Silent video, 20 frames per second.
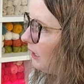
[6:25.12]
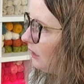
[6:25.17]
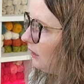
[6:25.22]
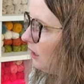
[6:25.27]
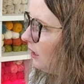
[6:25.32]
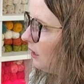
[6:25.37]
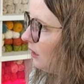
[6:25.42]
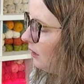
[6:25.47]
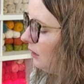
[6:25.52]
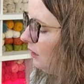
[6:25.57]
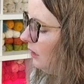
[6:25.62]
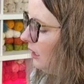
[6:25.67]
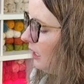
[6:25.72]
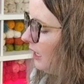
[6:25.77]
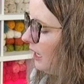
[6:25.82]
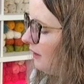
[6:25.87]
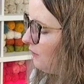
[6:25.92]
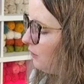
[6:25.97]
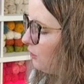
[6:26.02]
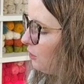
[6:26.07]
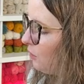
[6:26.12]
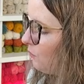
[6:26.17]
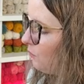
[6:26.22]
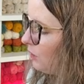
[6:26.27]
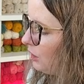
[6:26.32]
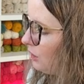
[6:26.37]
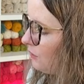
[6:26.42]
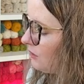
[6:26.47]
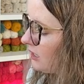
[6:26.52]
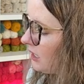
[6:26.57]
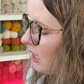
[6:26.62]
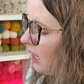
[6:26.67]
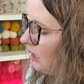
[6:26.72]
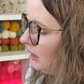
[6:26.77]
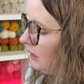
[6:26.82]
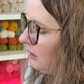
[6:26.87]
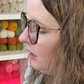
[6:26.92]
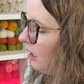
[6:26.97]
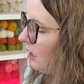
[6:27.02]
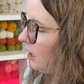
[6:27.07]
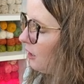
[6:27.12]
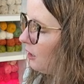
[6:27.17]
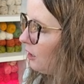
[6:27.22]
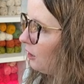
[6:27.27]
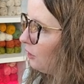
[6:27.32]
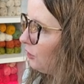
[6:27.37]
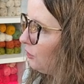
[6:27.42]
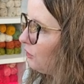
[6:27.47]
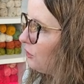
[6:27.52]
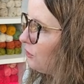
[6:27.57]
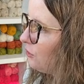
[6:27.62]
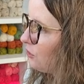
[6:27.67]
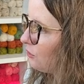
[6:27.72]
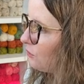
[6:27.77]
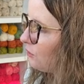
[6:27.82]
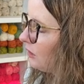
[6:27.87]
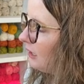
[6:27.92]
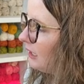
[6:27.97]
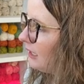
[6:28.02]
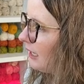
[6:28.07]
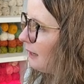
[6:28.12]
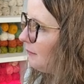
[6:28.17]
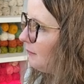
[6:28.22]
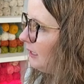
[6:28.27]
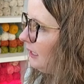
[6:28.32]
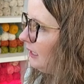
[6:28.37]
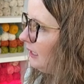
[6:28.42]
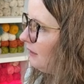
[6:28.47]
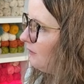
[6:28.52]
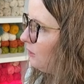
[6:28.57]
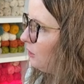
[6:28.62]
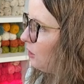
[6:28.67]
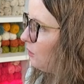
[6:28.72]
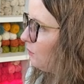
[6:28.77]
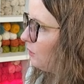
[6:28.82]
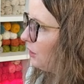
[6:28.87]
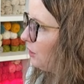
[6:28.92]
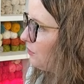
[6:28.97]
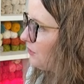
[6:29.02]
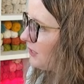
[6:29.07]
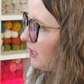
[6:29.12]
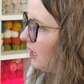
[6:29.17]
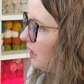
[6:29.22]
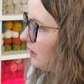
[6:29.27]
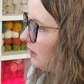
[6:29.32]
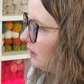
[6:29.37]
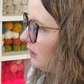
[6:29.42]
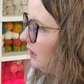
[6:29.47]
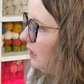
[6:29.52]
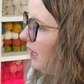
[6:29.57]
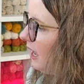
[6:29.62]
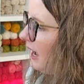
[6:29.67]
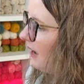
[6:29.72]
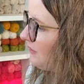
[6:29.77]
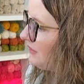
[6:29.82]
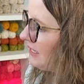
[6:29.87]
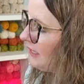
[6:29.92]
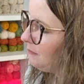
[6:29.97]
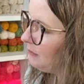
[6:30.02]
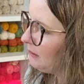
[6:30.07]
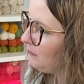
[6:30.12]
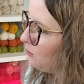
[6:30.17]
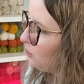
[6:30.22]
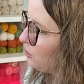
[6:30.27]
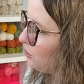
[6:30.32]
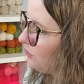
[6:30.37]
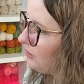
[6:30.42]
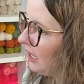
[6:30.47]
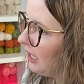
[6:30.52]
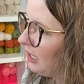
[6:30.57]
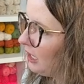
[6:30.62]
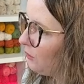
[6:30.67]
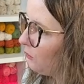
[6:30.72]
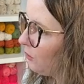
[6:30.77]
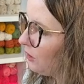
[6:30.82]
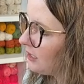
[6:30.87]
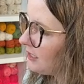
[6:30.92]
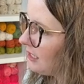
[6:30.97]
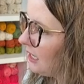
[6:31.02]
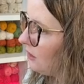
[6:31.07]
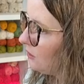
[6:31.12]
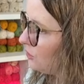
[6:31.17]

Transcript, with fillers: yarn if you don't want to use cotton, or you can use acrylic, I mean, if you don't want to use cotton. I've seen people do that. It works out